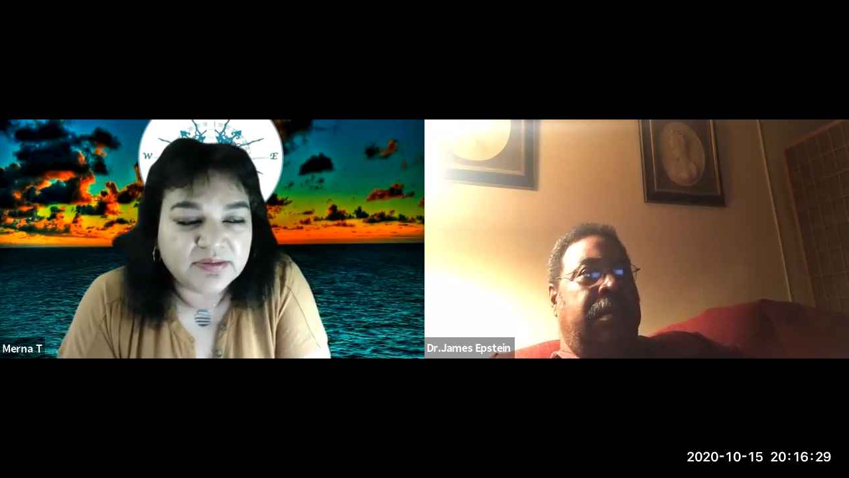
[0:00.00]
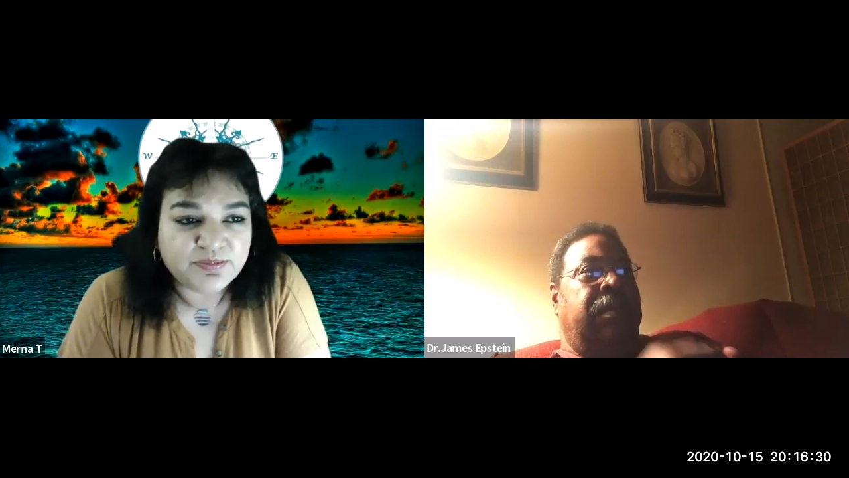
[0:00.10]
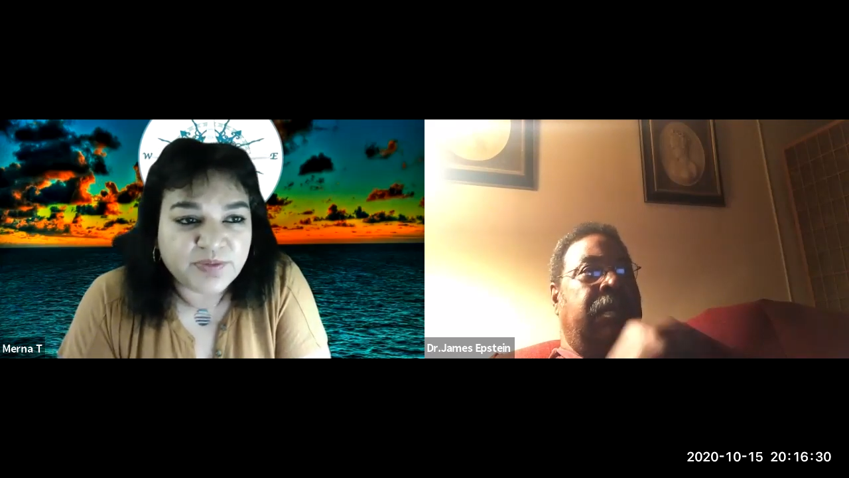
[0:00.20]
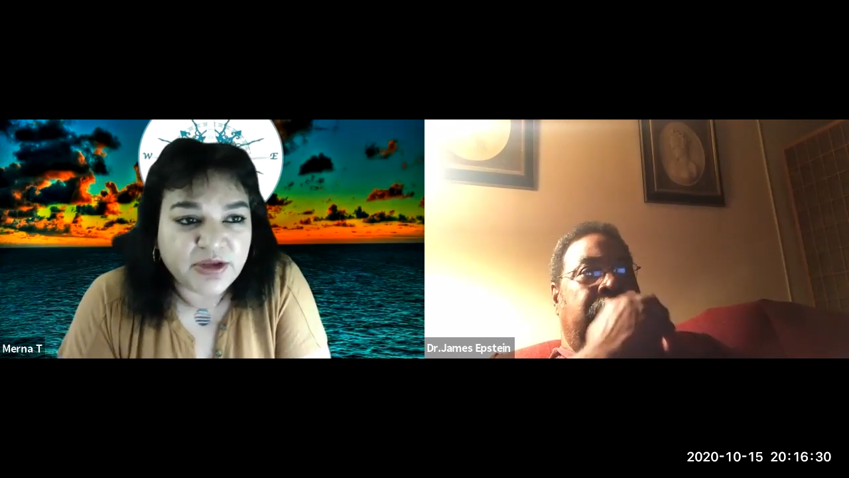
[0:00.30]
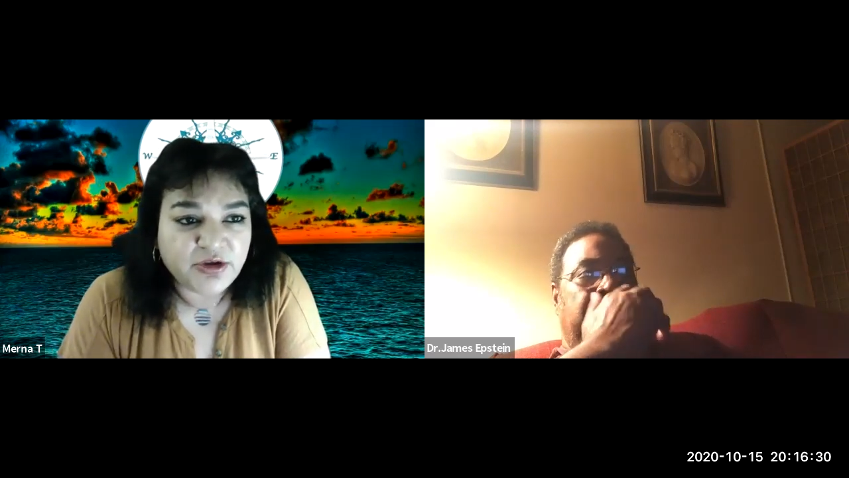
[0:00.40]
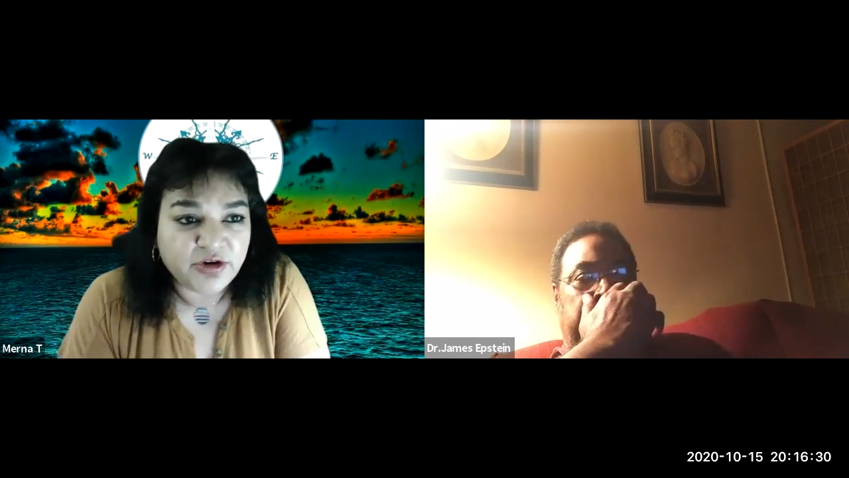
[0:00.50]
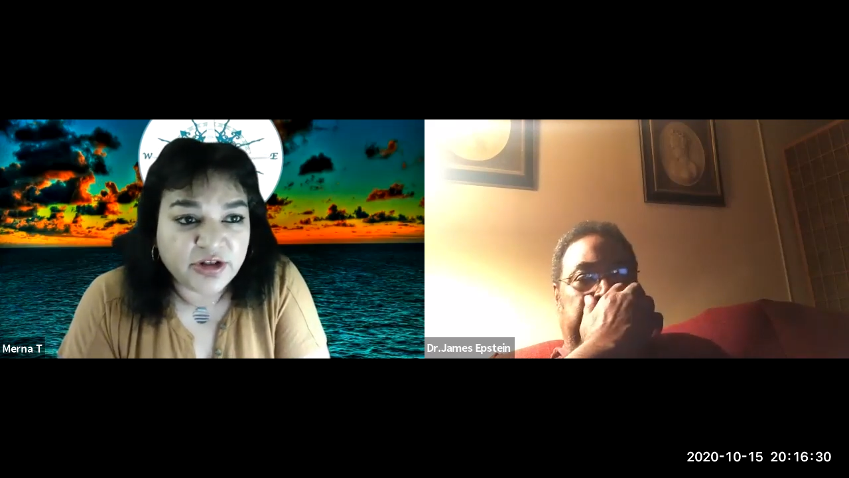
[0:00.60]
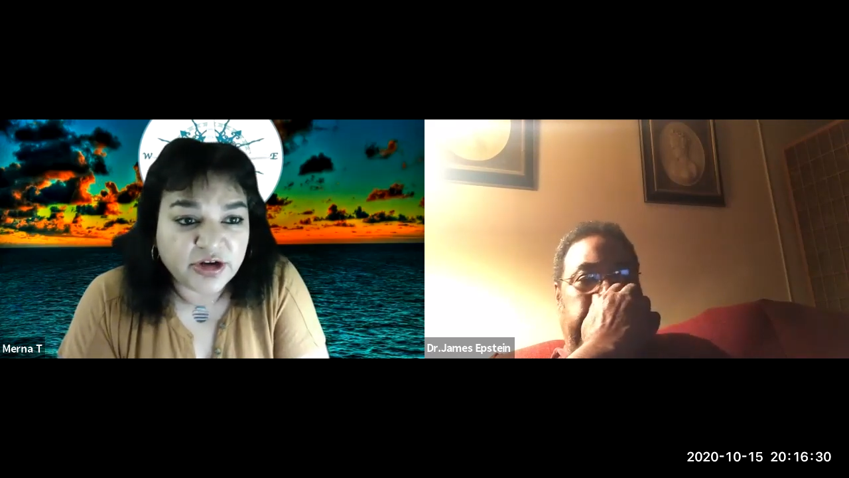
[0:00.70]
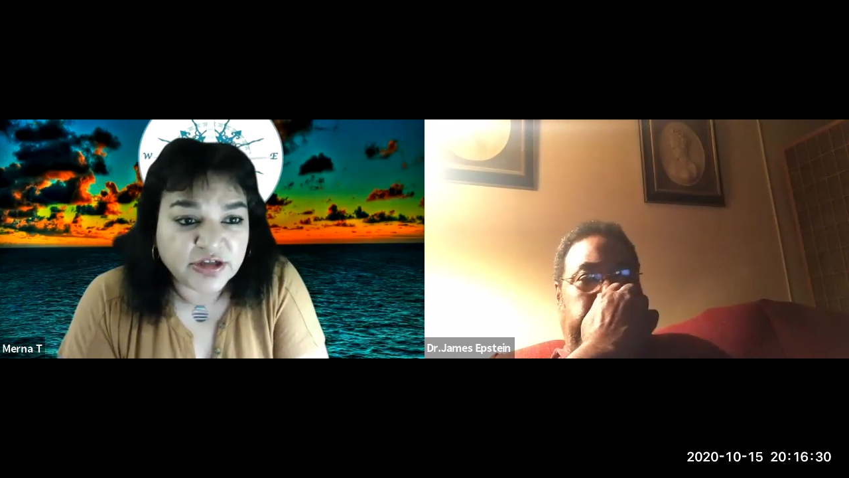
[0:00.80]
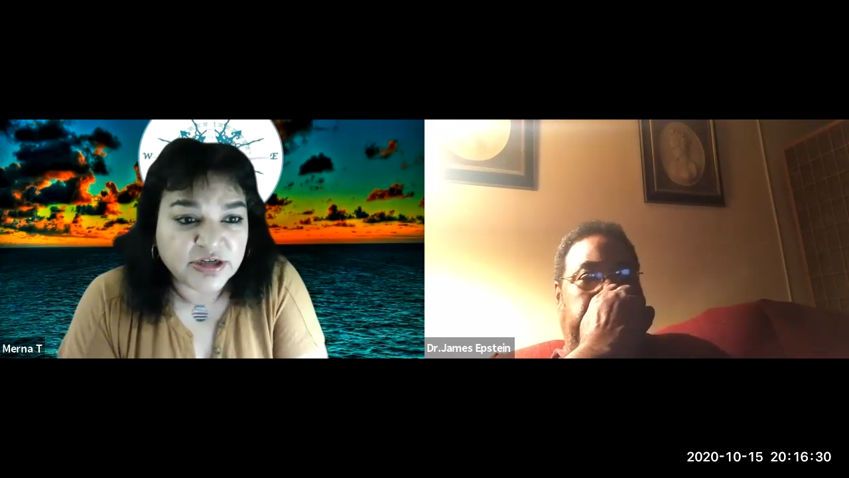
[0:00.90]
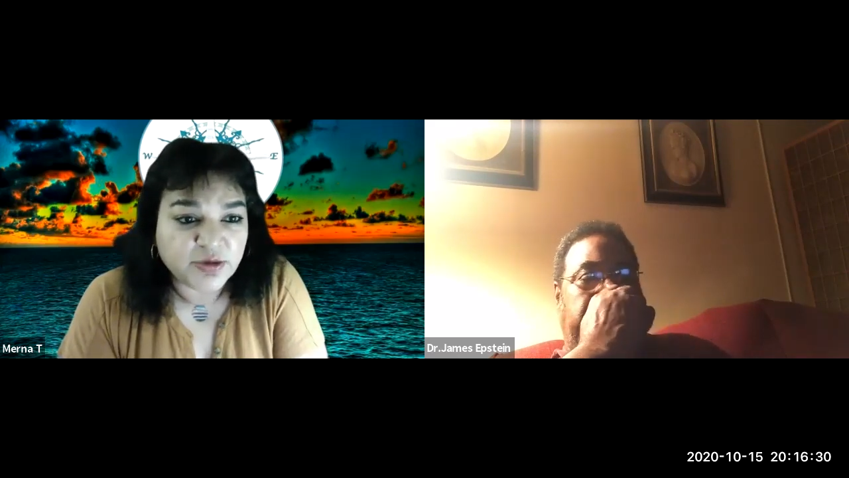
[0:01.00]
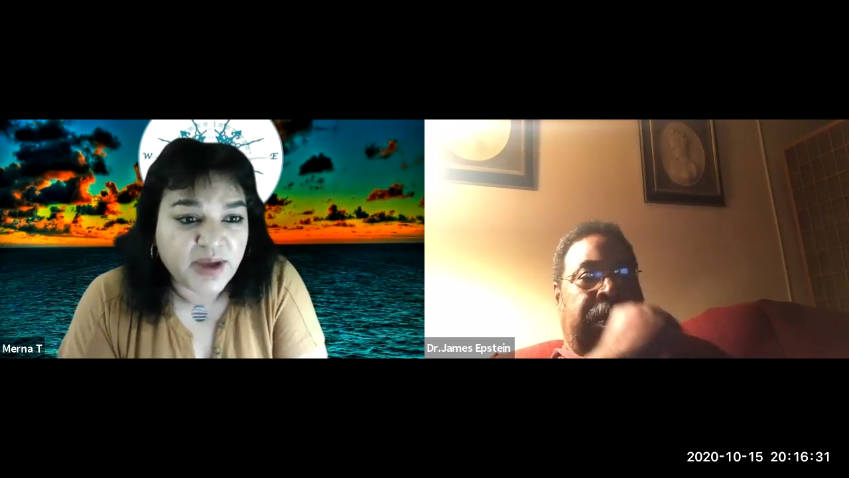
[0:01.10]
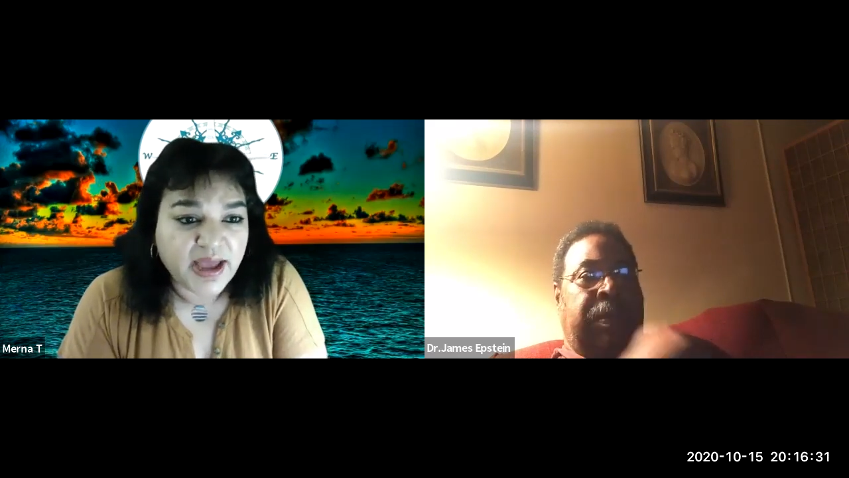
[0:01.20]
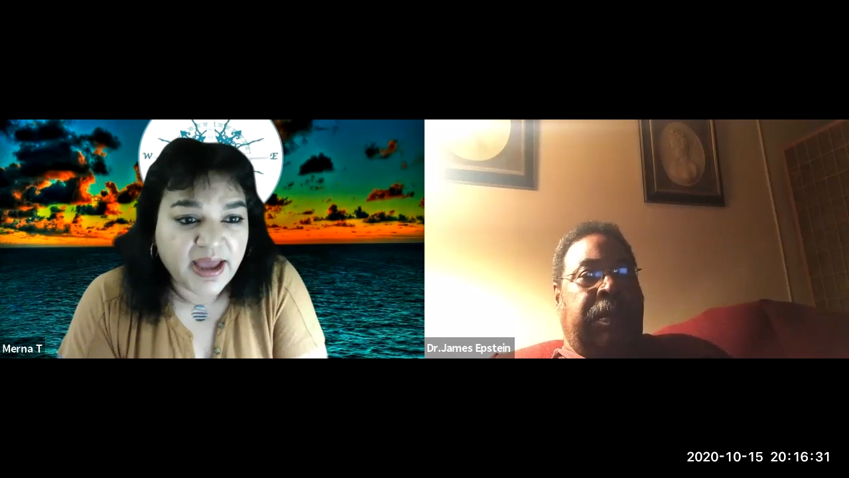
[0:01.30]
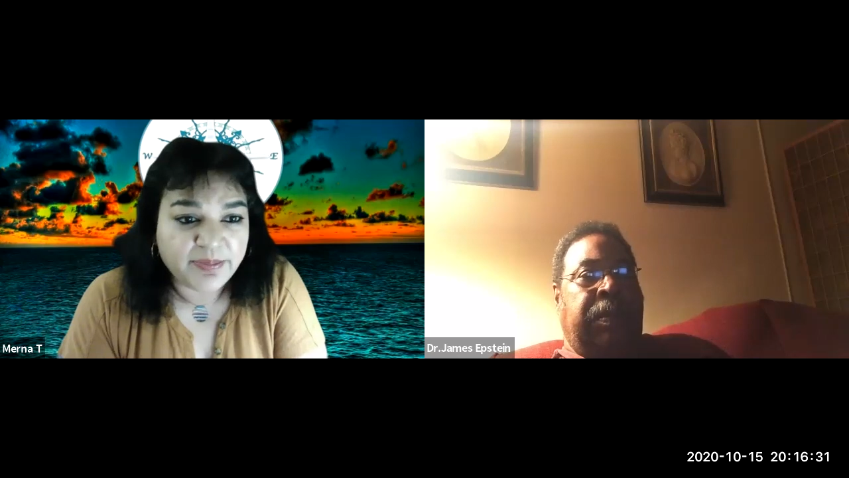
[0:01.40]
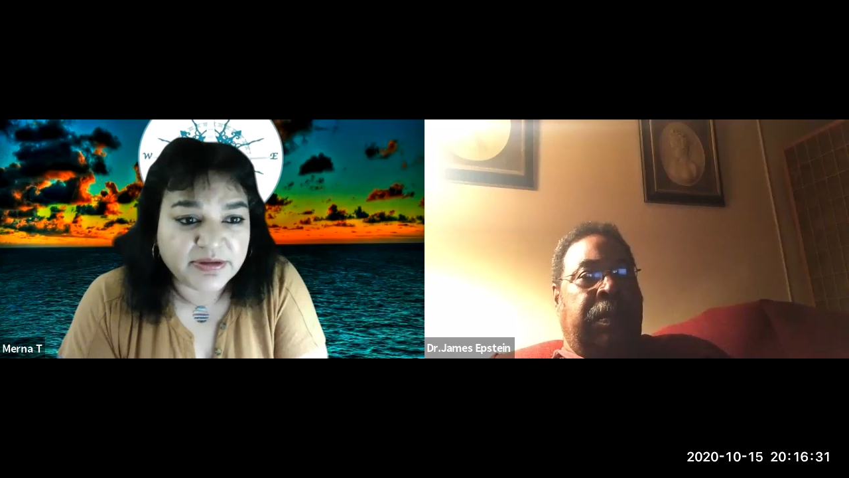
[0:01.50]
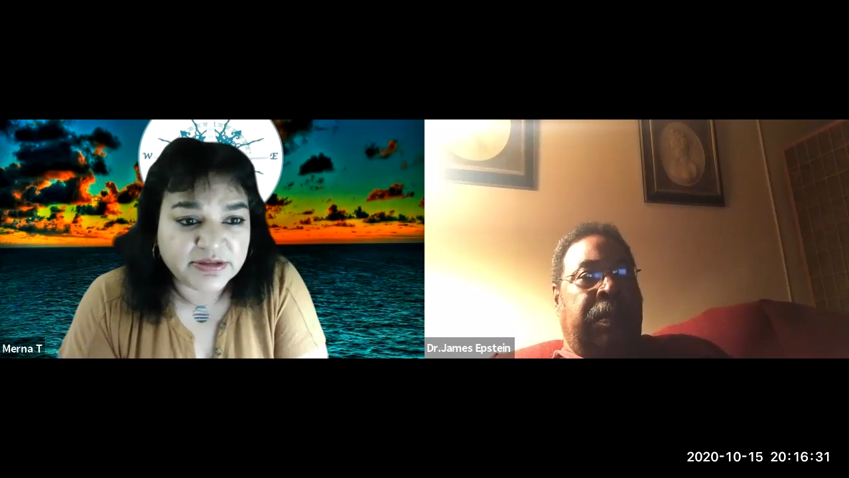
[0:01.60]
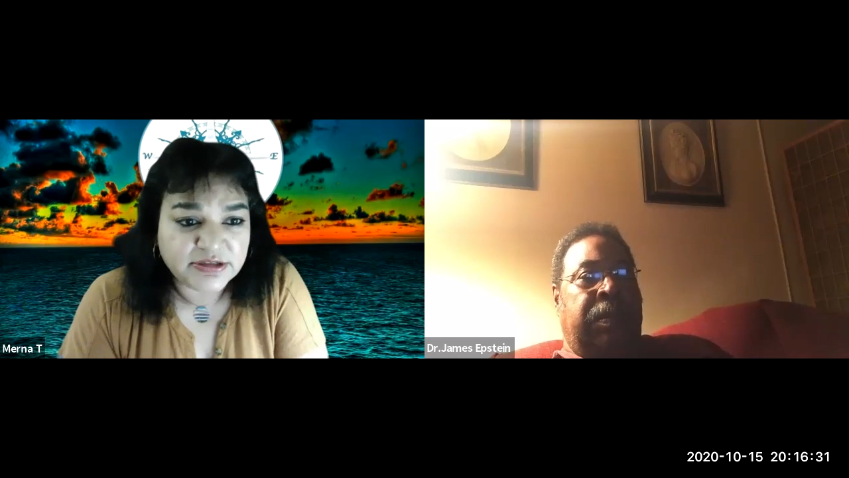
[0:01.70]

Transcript: and you're allergic, what happens?